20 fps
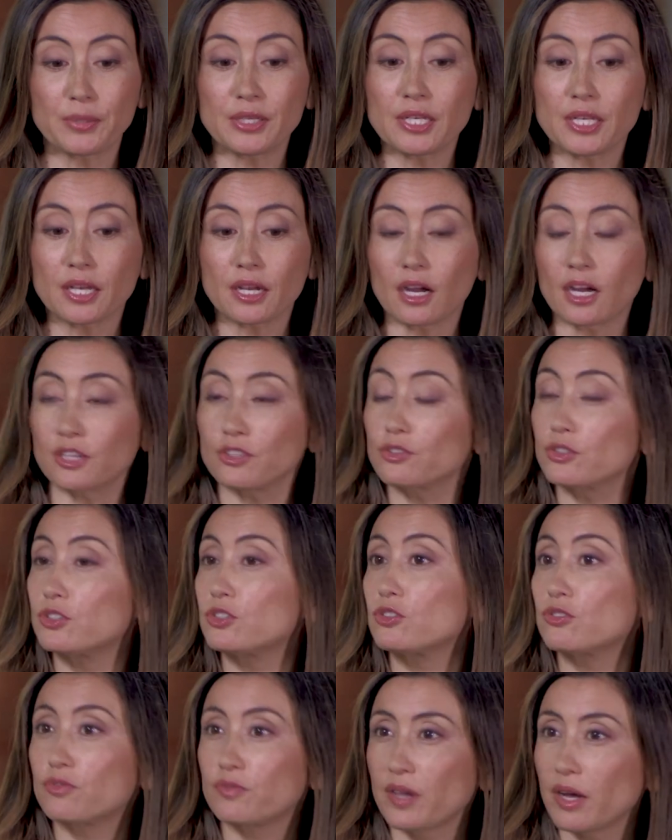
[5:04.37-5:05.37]
meeting
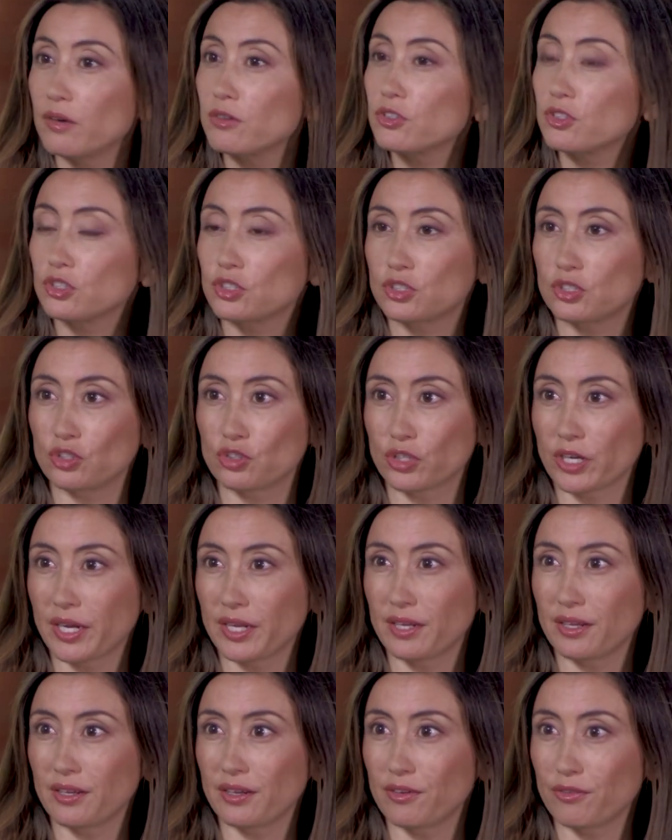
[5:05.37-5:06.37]
hundreds of founders to try
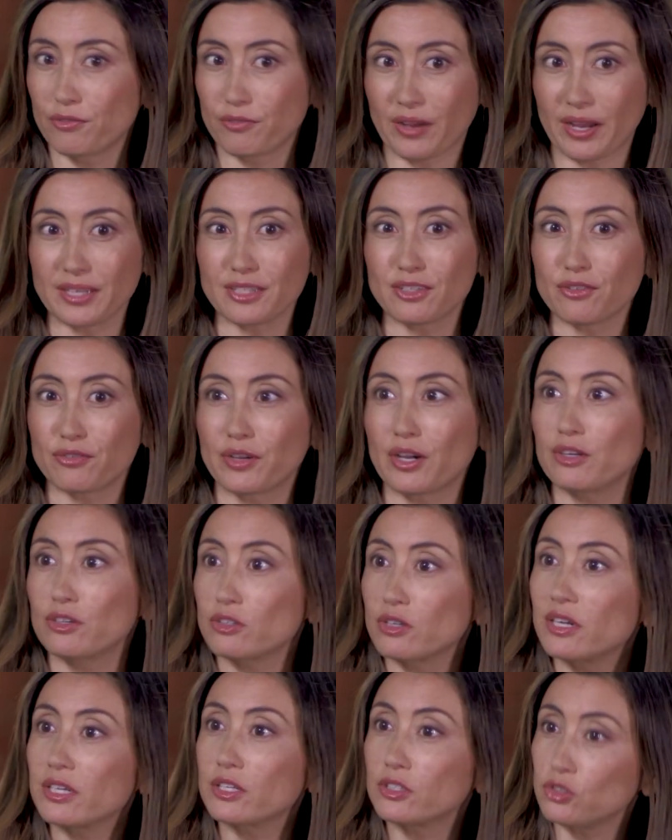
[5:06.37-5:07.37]
to find a
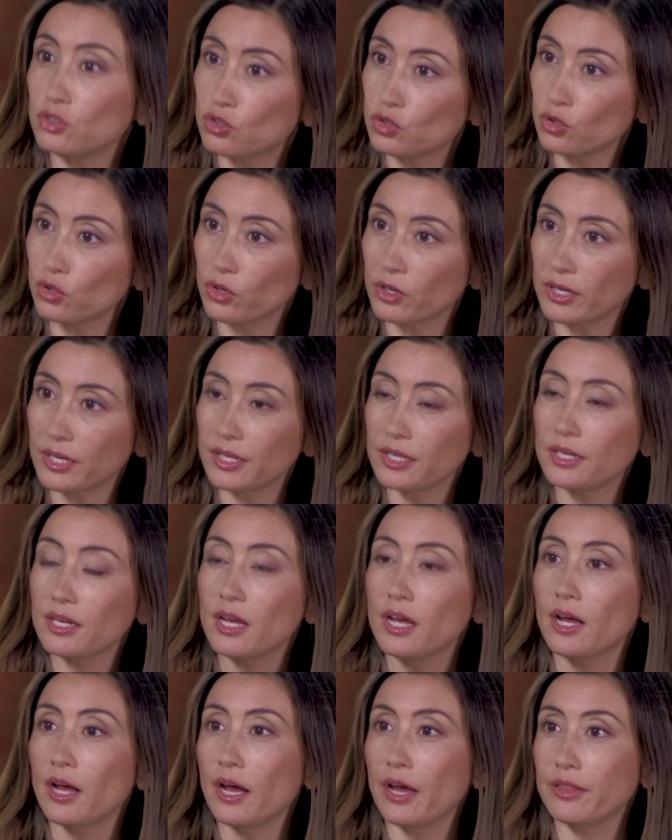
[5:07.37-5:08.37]
founder I could join.
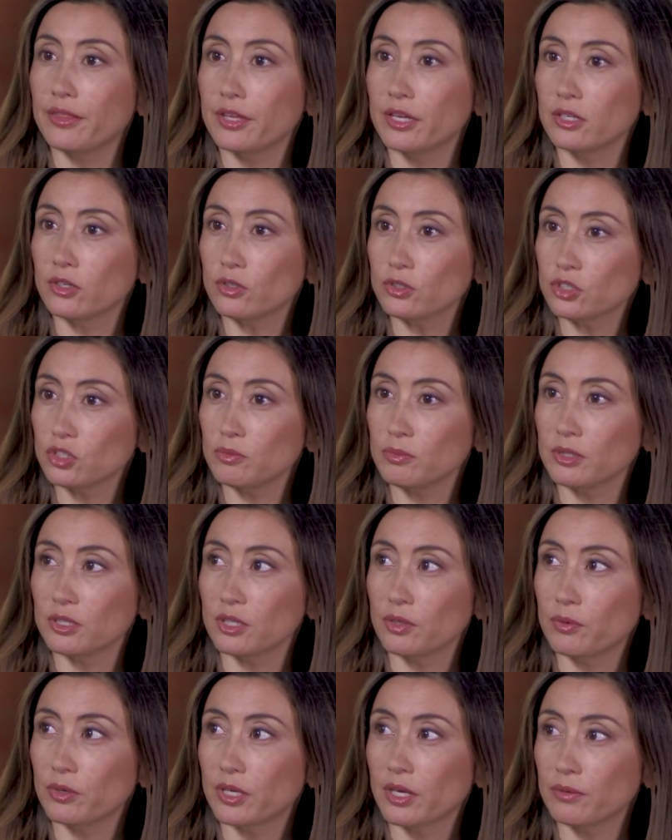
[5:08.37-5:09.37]
And then
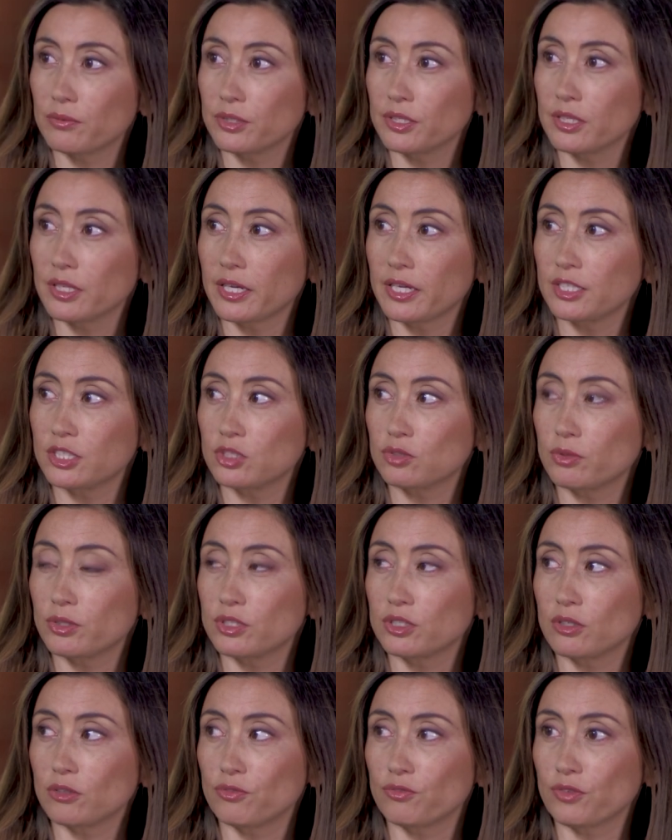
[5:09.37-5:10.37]
ultimately, what I realized
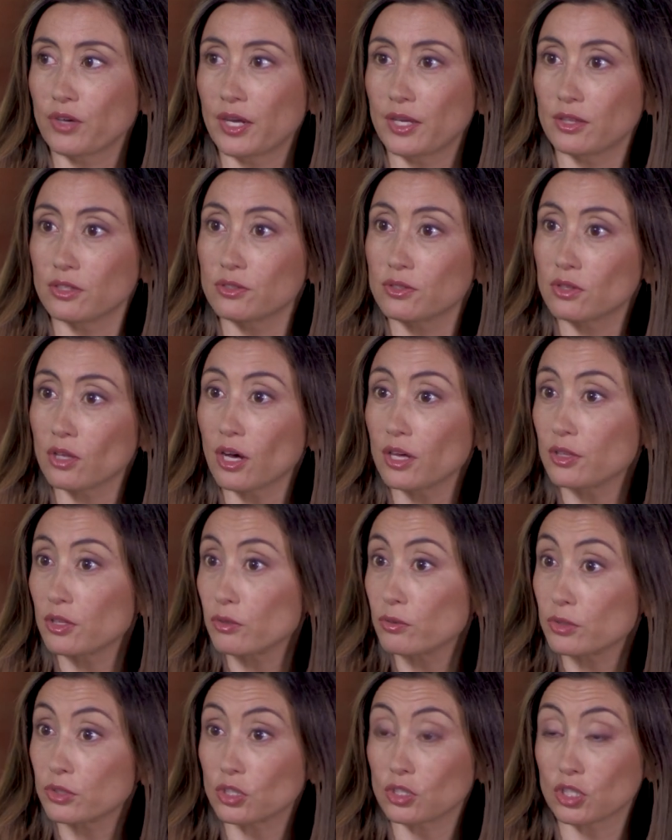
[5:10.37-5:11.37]
was if I thought
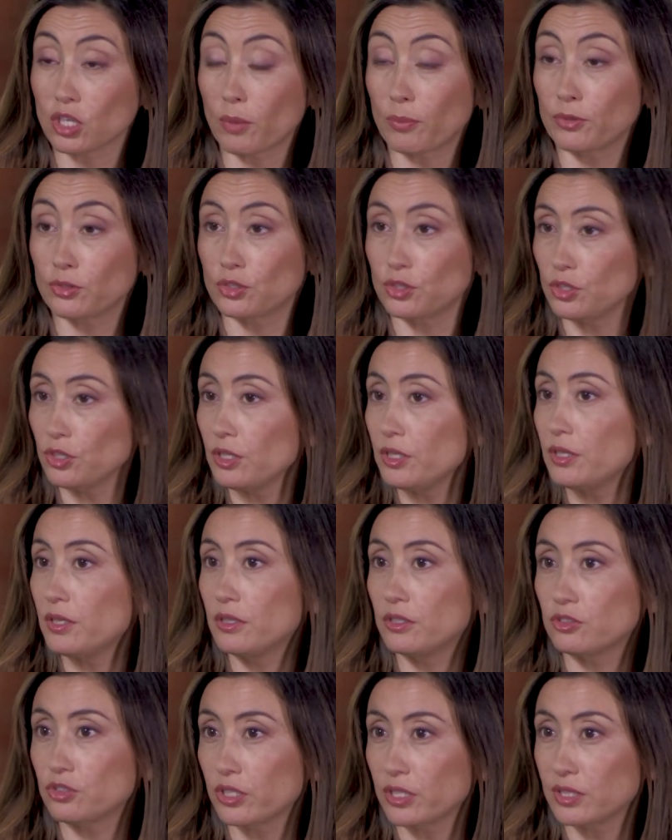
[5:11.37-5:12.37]
there was this opportunity
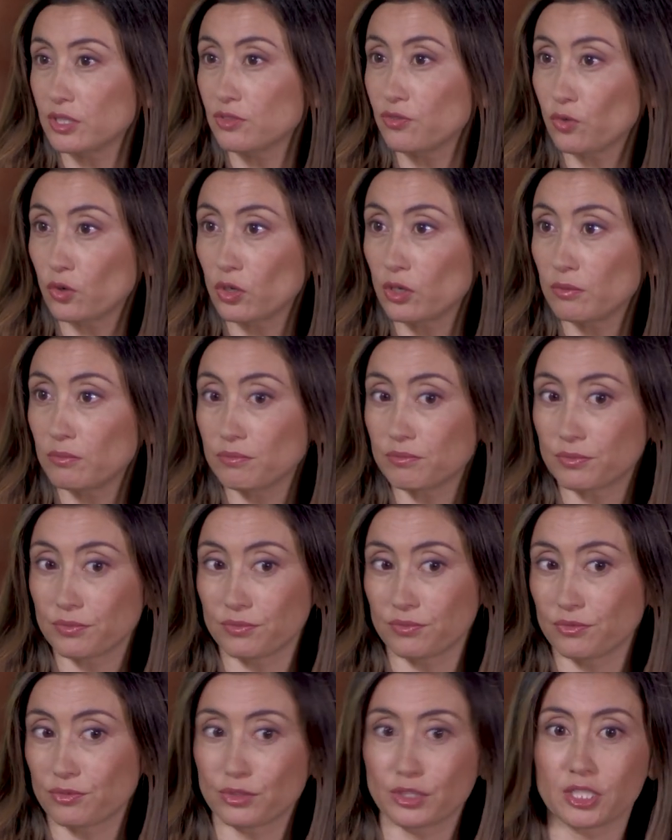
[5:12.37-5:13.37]
to transform
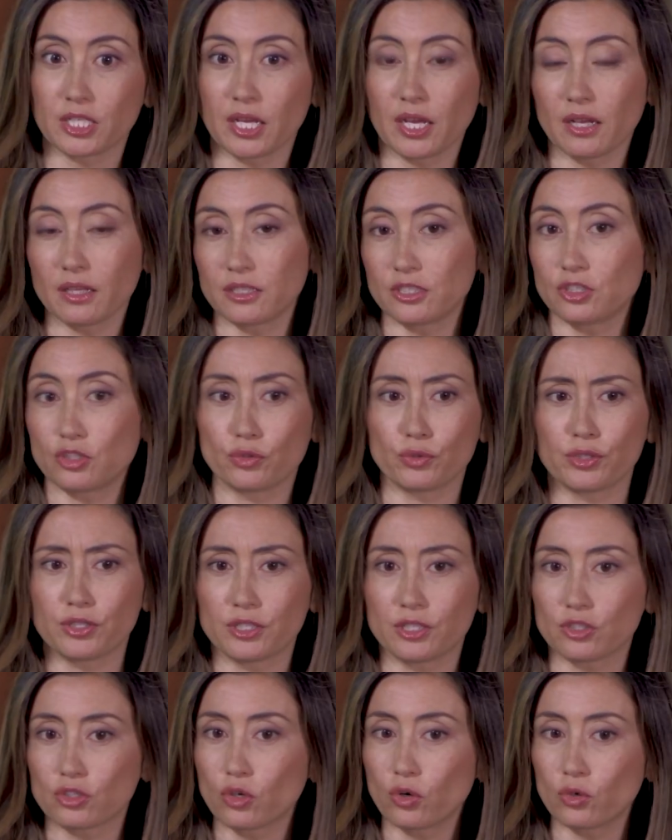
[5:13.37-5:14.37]
retail and do it
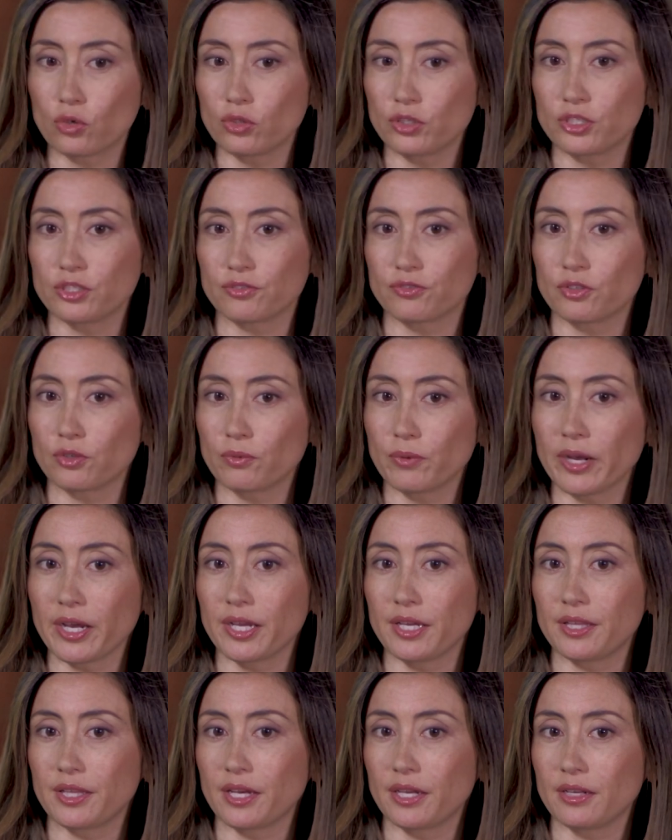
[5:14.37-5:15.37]
in a totally different
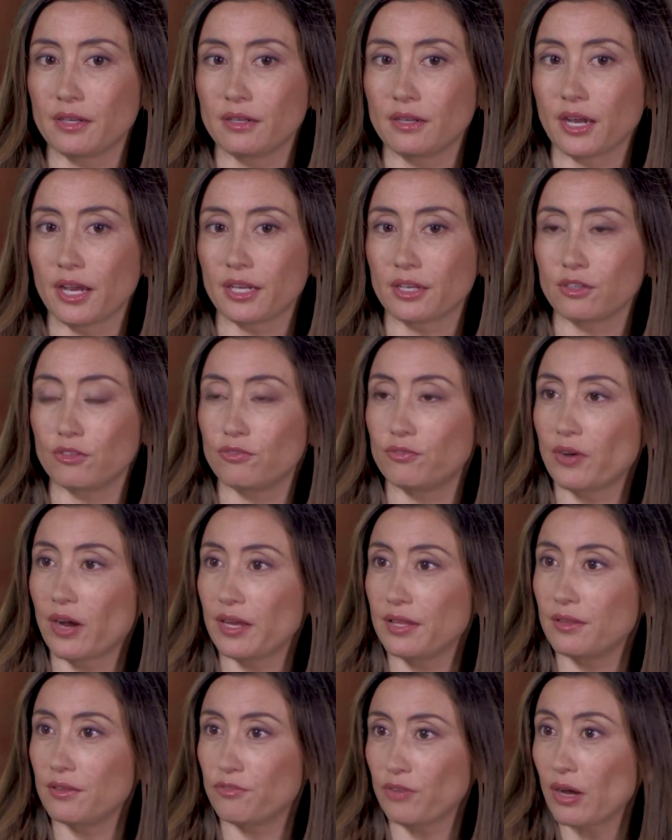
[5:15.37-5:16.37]
way that I could
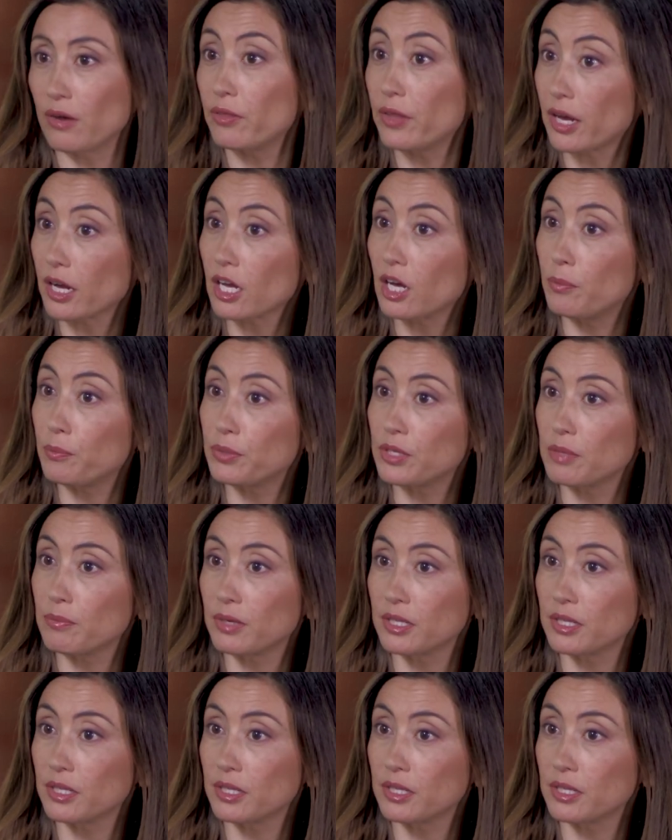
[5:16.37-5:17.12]
find found that company